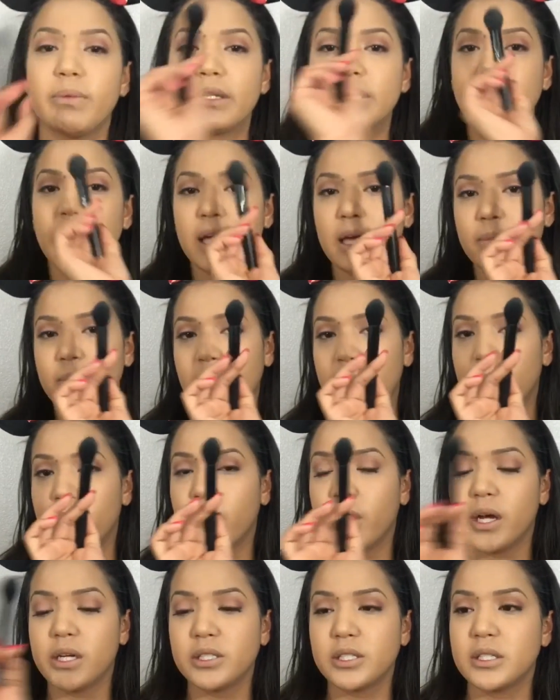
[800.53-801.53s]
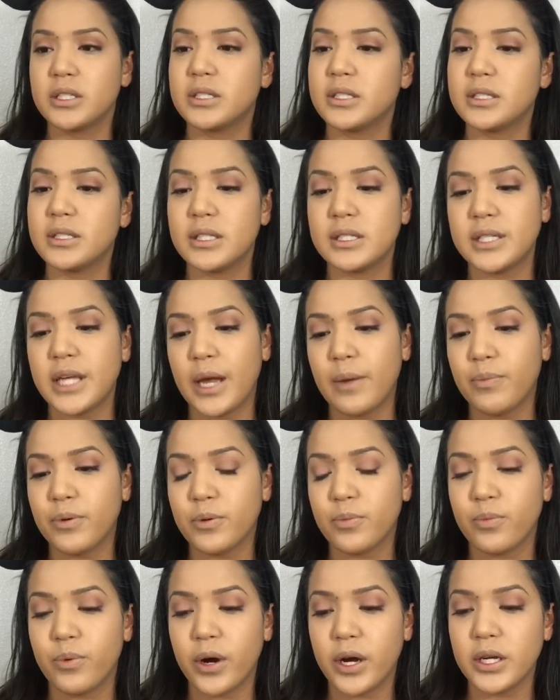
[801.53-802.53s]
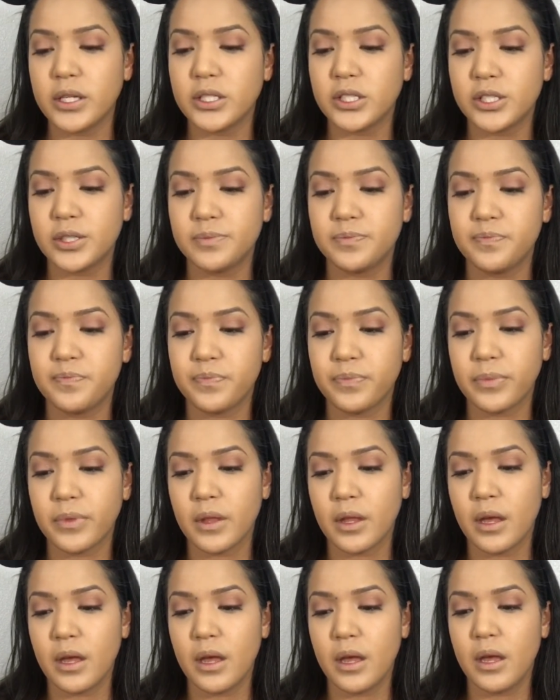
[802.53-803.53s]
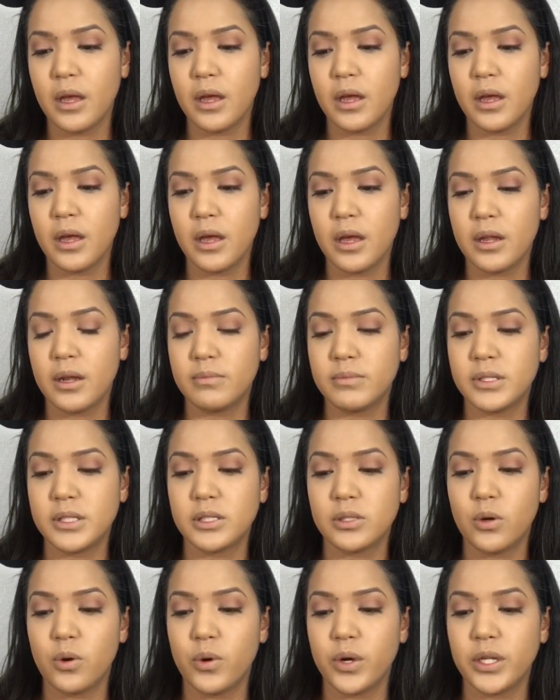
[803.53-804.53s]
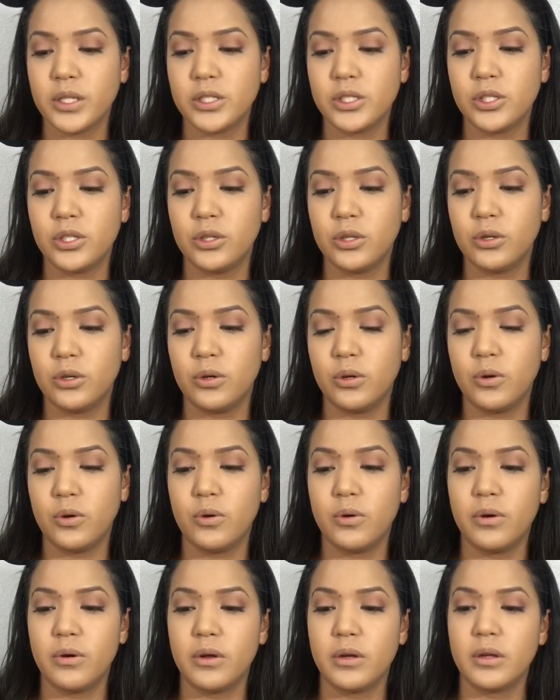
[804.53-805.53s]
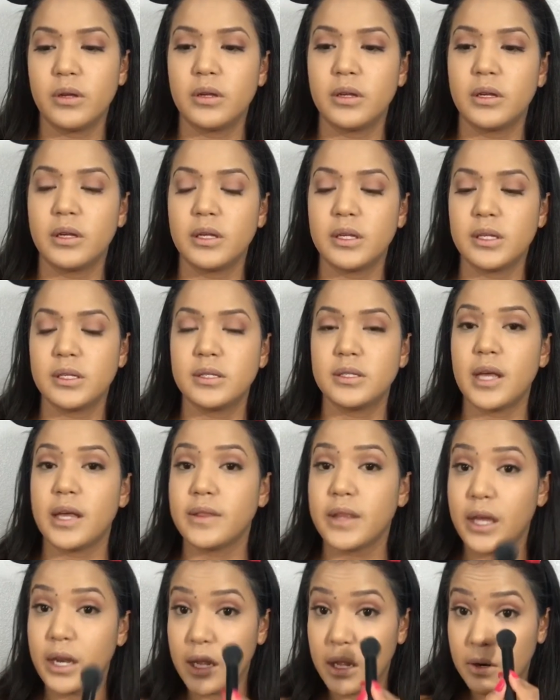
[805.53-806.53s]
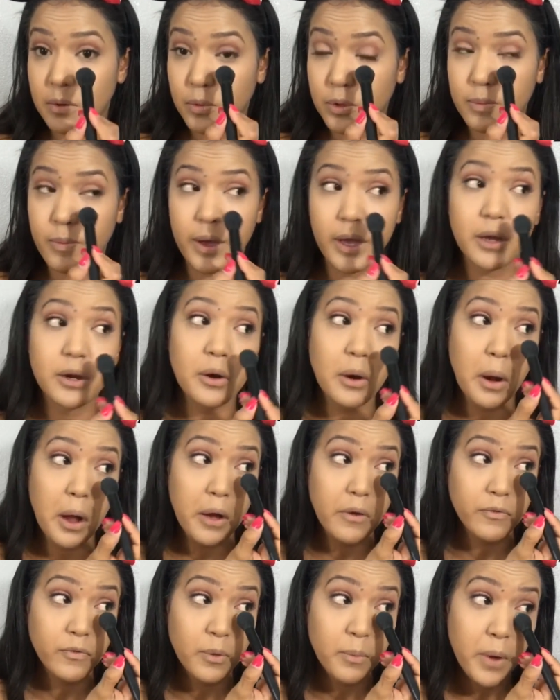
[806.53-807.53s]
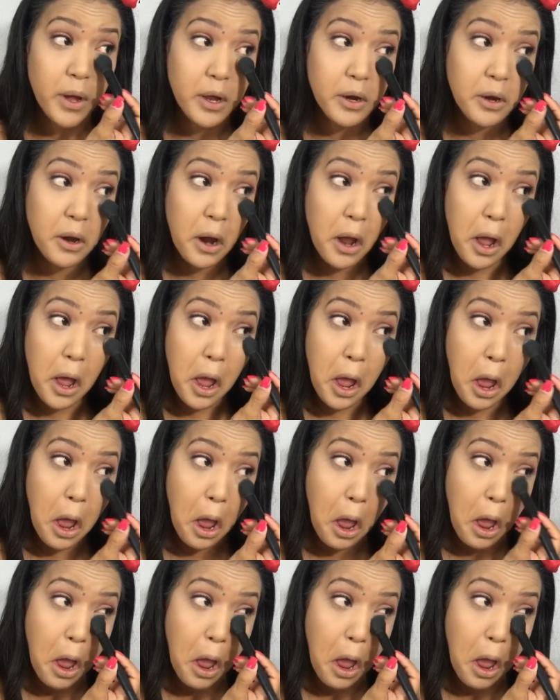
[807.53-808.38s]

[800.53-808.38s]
going to be taking my brush, and this is a tapered brush, and I'm just going to set that in with my under eye, from my under eye.